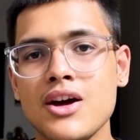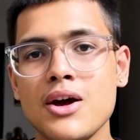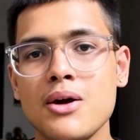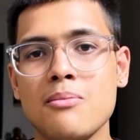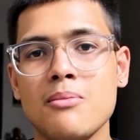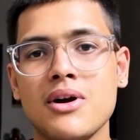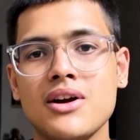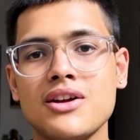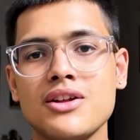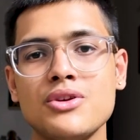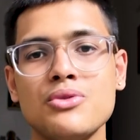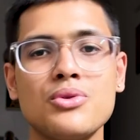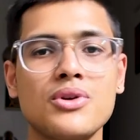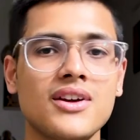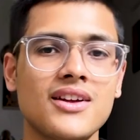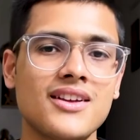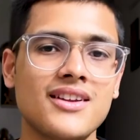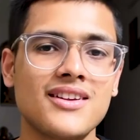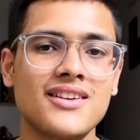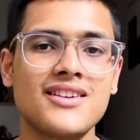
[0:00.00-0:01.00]
but you
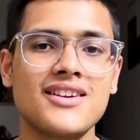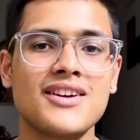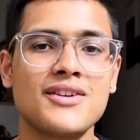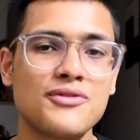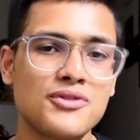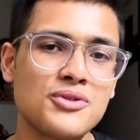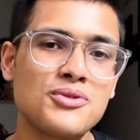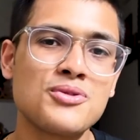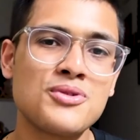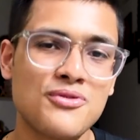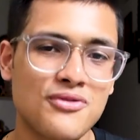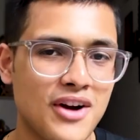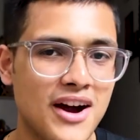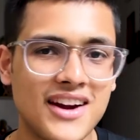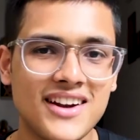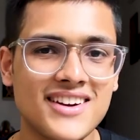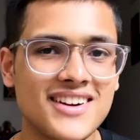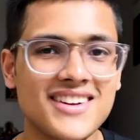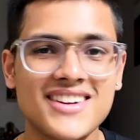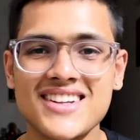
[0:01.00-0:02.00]
can, if you
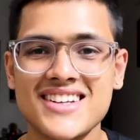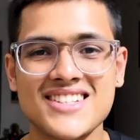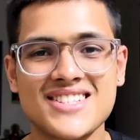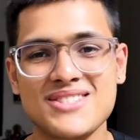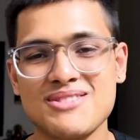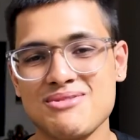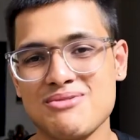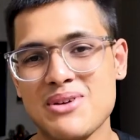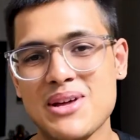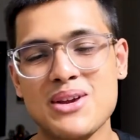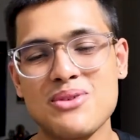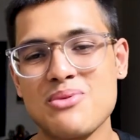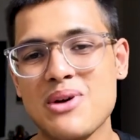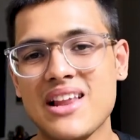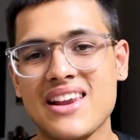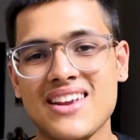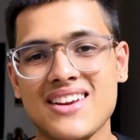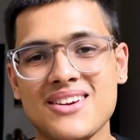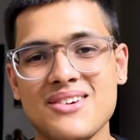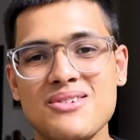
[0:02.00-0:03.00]
find it, it's very
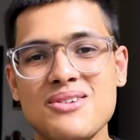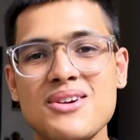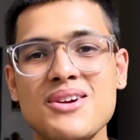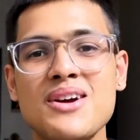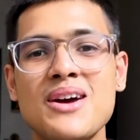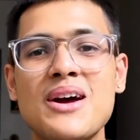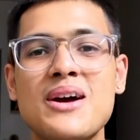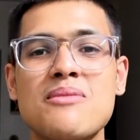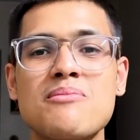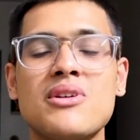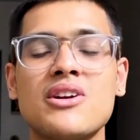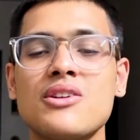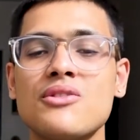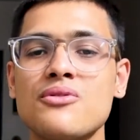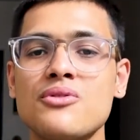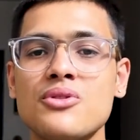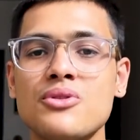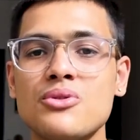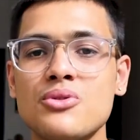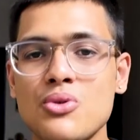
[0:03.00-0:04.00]
well and good. But
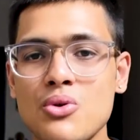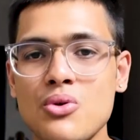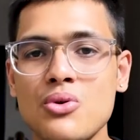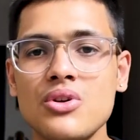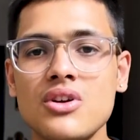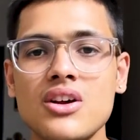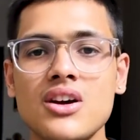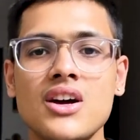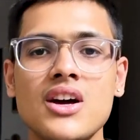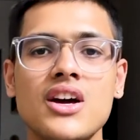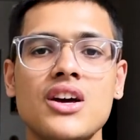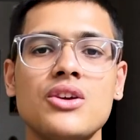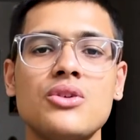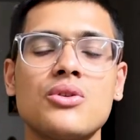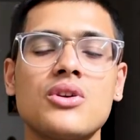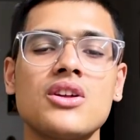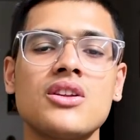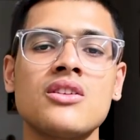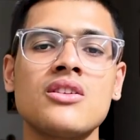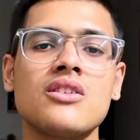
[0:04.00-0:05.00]
if you don't, you
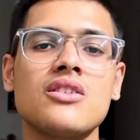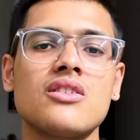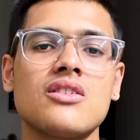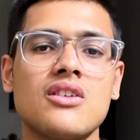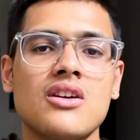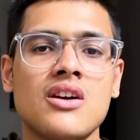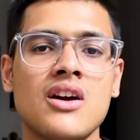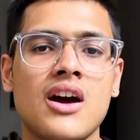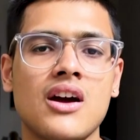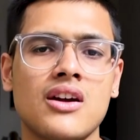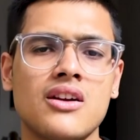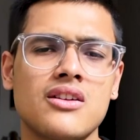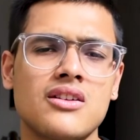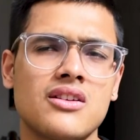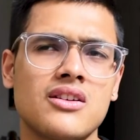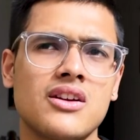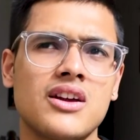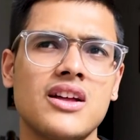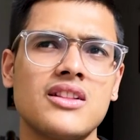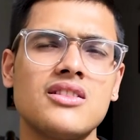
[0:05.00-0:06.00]
can
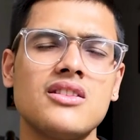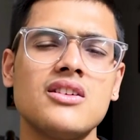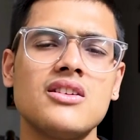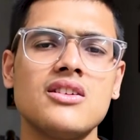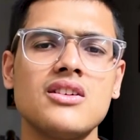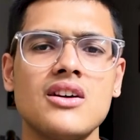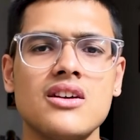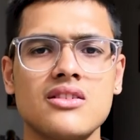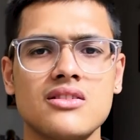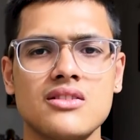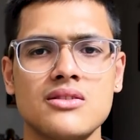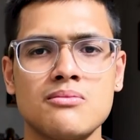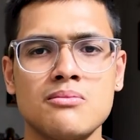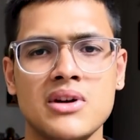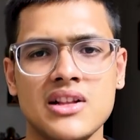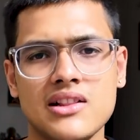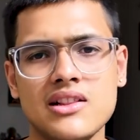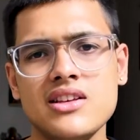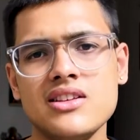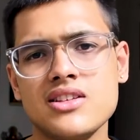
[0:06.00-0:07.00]
get the
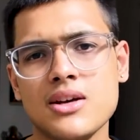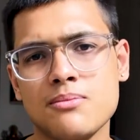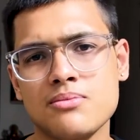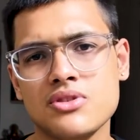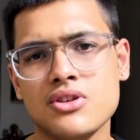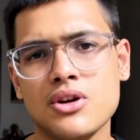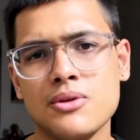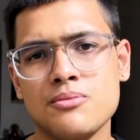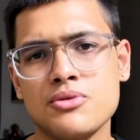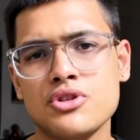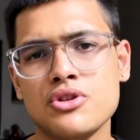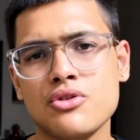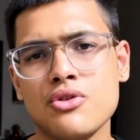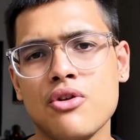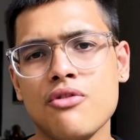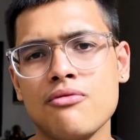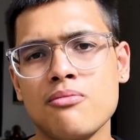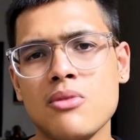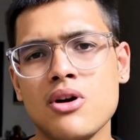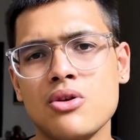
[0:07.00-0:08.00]
monthly subscription
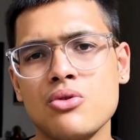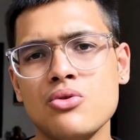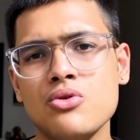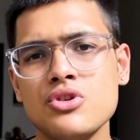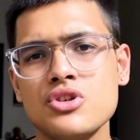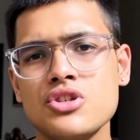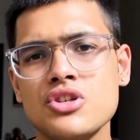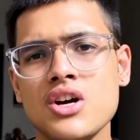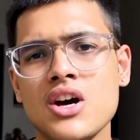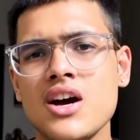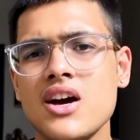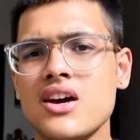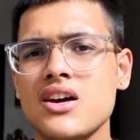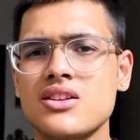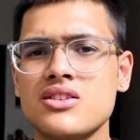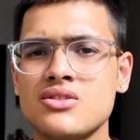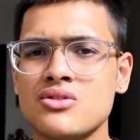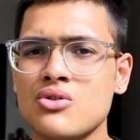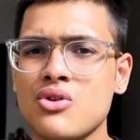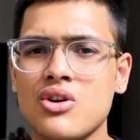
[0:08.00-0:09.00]
of Magoosh.
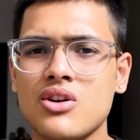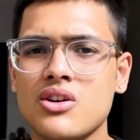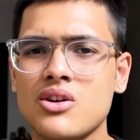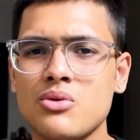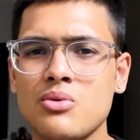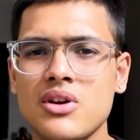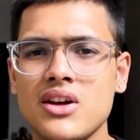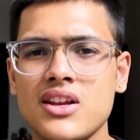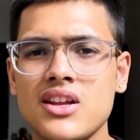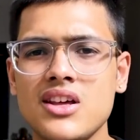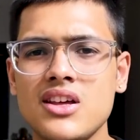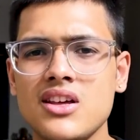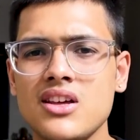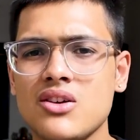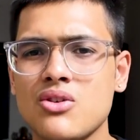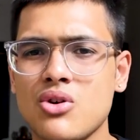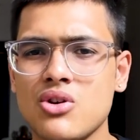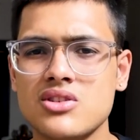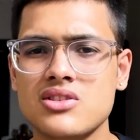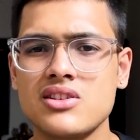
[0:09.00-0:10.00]
It's not a very
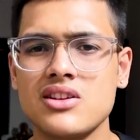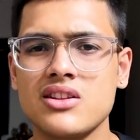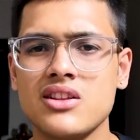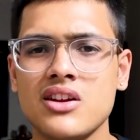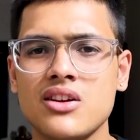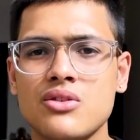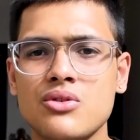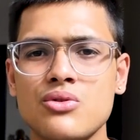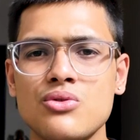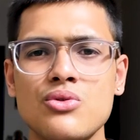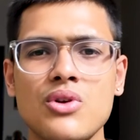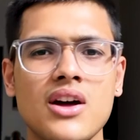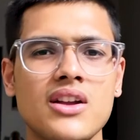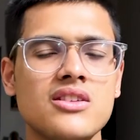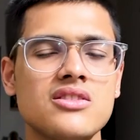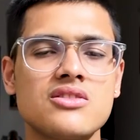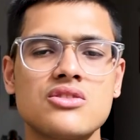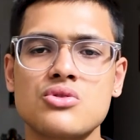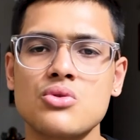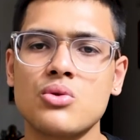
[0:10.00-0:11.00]
costly thing to do and
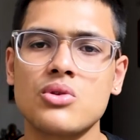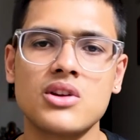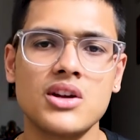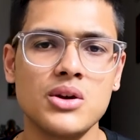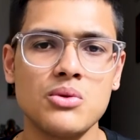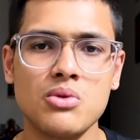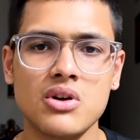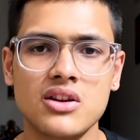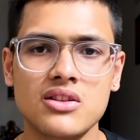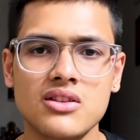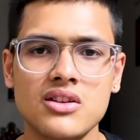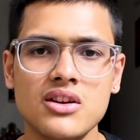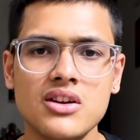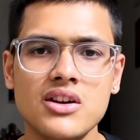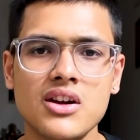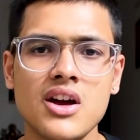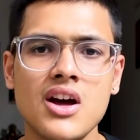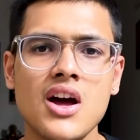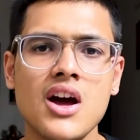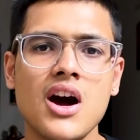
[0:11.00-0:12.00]
it's totally worth it.
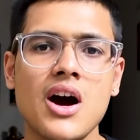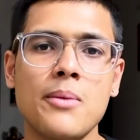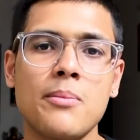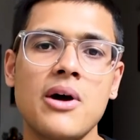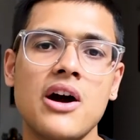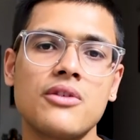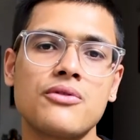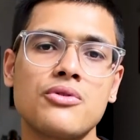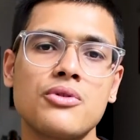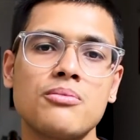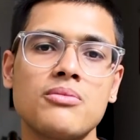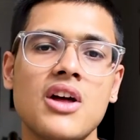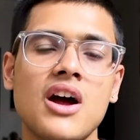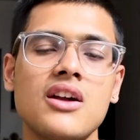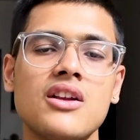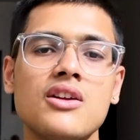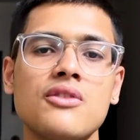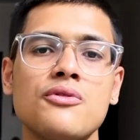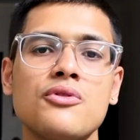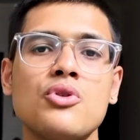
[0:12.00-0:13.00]
Apart from
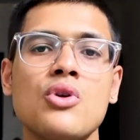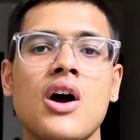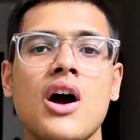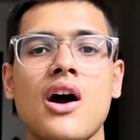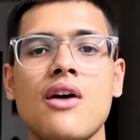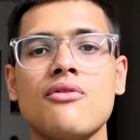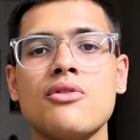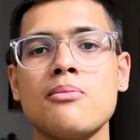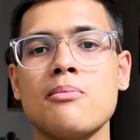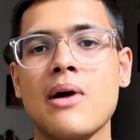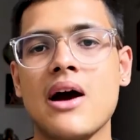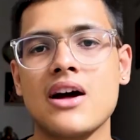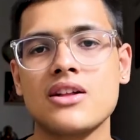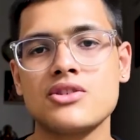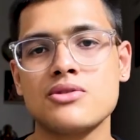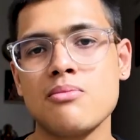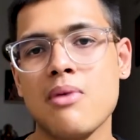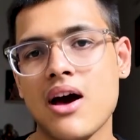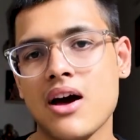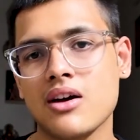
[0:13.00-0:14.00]
that, if you have a
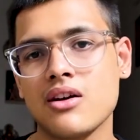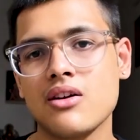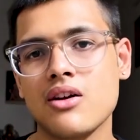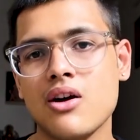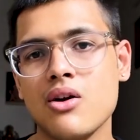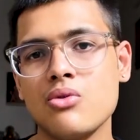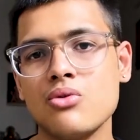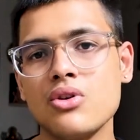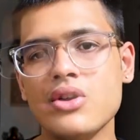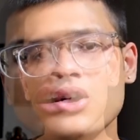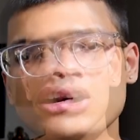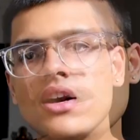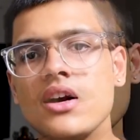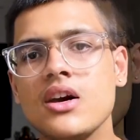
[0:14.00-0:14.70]
maths background,